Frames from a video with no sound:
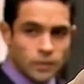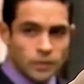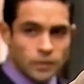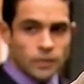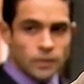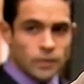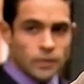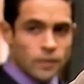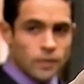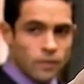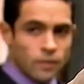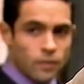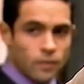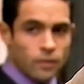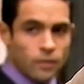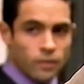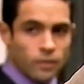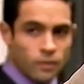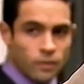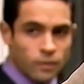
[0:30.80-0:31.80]

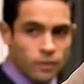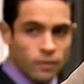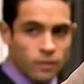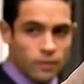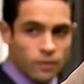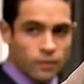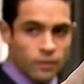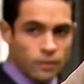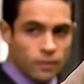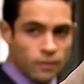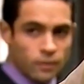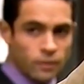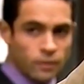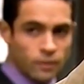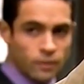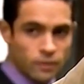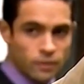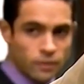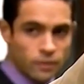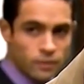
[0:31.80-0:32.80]

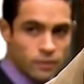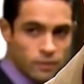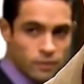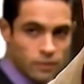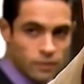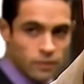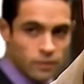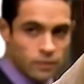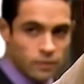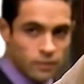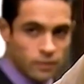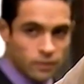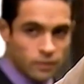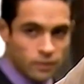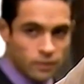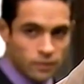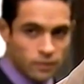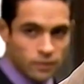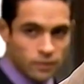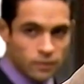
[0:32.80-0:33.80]

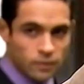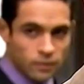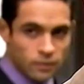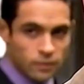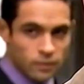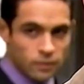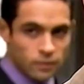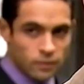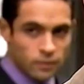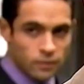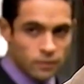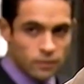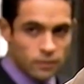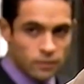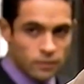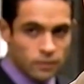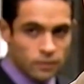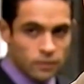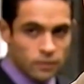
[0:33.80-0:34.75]
The person shown says nothing.